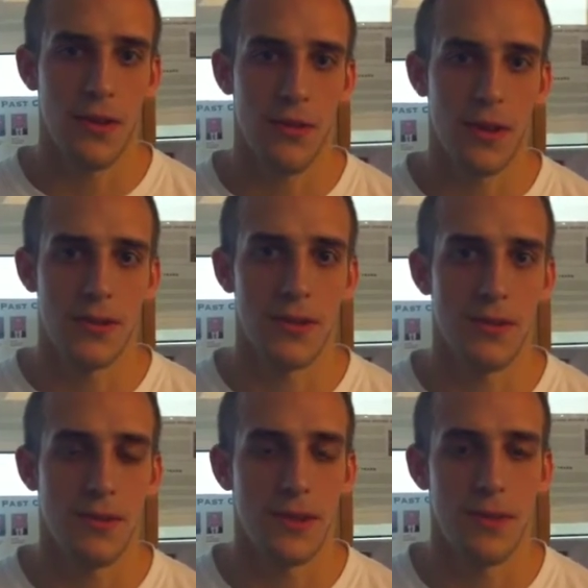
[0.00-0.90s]
of the
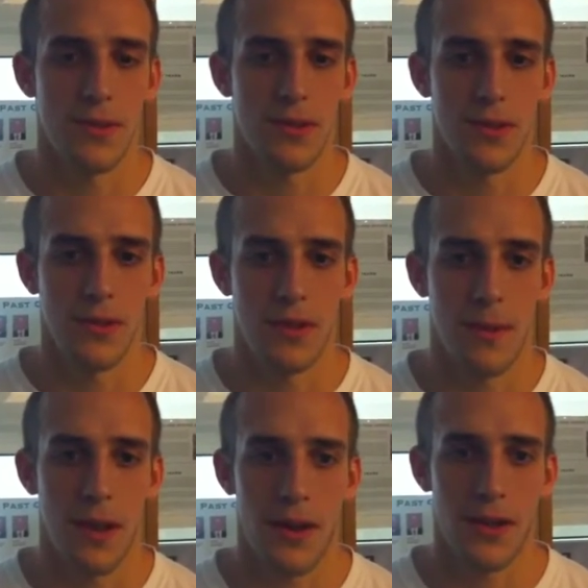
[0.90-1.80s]
races and was able to
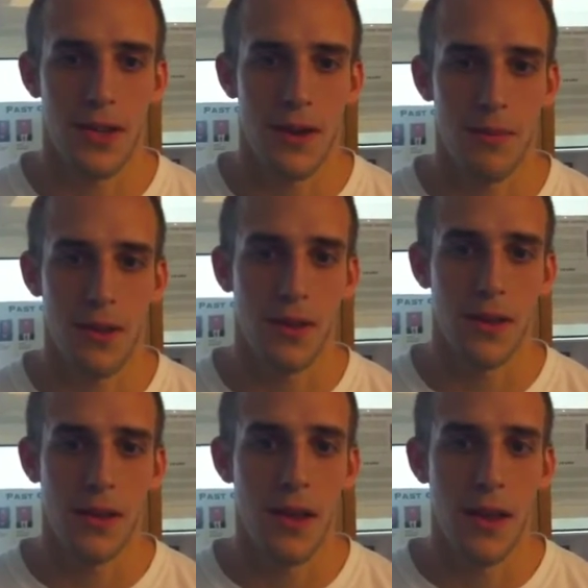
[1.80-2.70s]
come out on top,
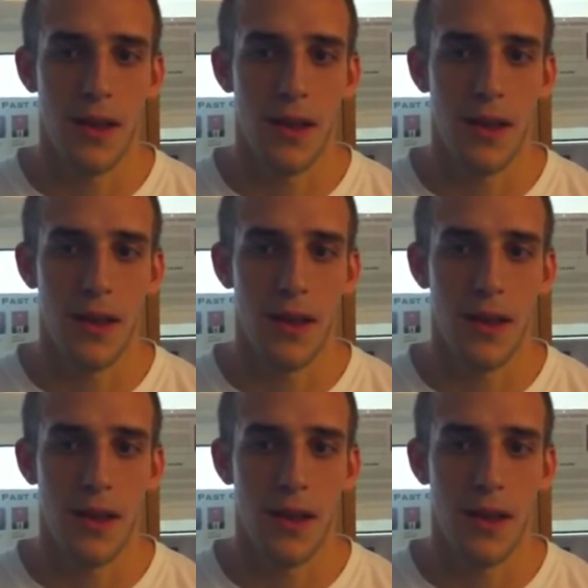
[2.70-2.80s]
luckily,